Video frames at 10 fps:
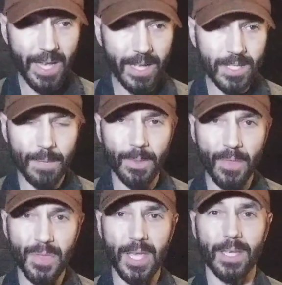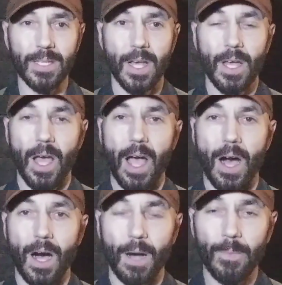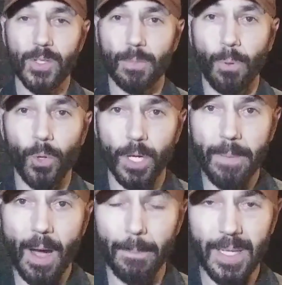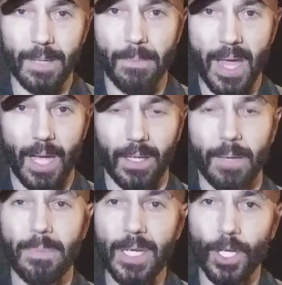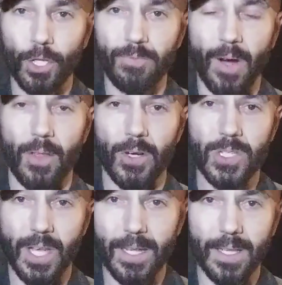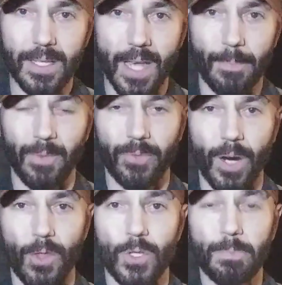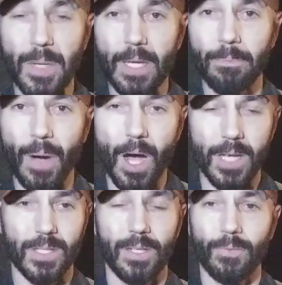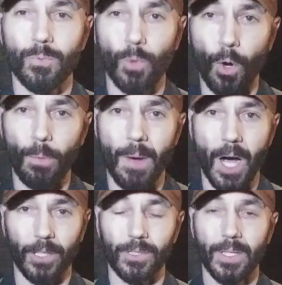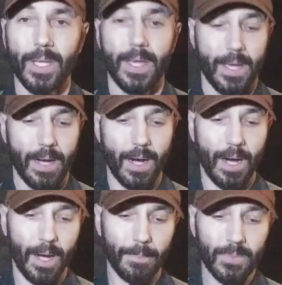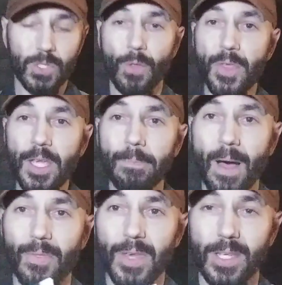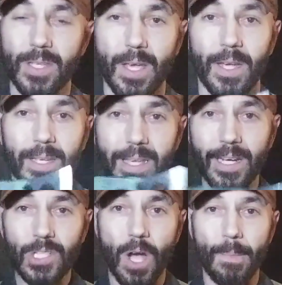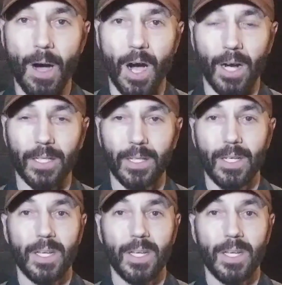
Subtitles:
And some of the things that's important about being a man, like being a good father, setting the example for others, being positive role model. So think about this. Get a tomahawk.